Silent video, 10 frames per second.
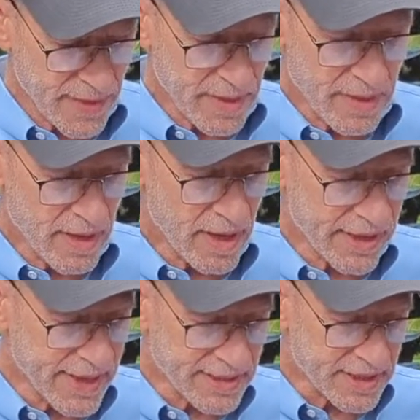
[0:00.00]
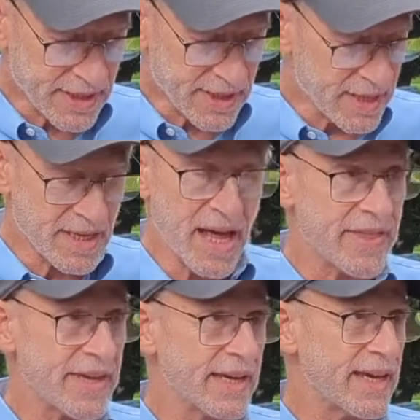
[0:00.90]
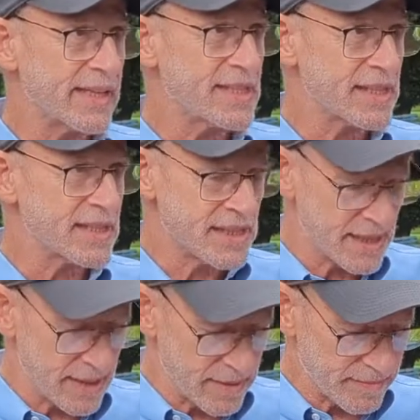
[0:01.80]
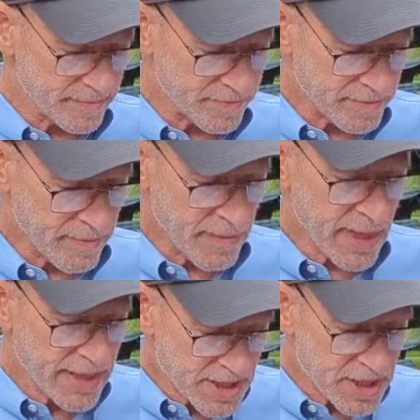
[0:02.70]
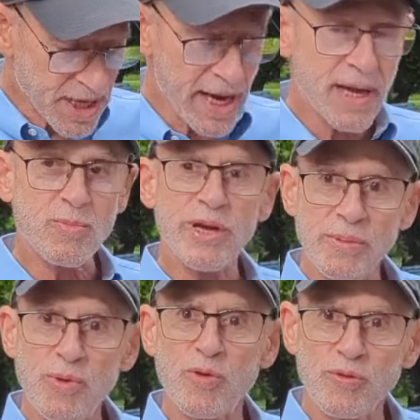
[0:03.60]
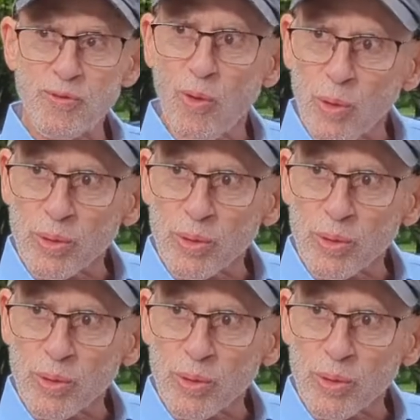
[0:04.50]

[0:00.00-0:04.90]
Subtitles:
With it, nothing can fail. Against it, nothing can succeed.